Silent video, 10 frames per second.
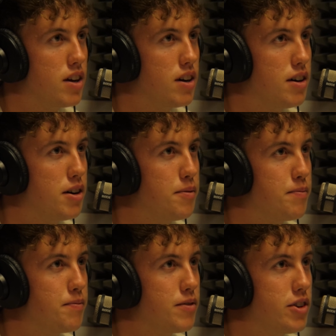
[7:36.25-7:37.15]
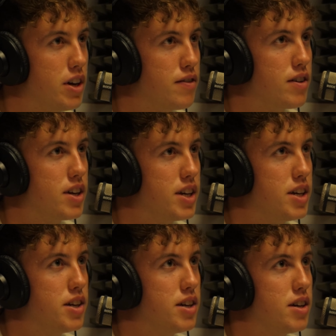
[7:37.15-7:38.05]

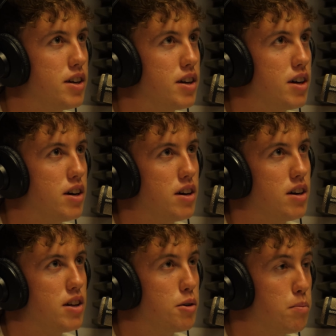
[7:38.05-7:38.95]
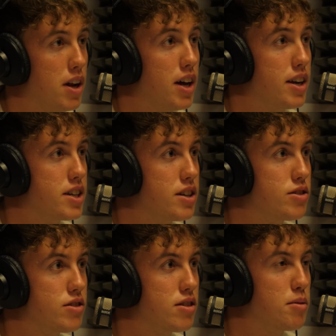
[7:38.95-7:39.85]
Definitely the planning
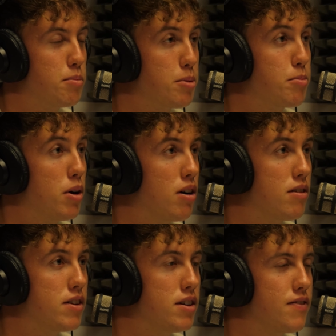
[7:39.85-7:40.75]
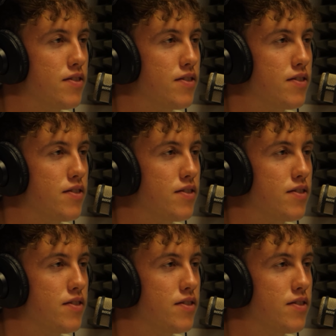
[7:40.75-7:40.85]
is a big part of it.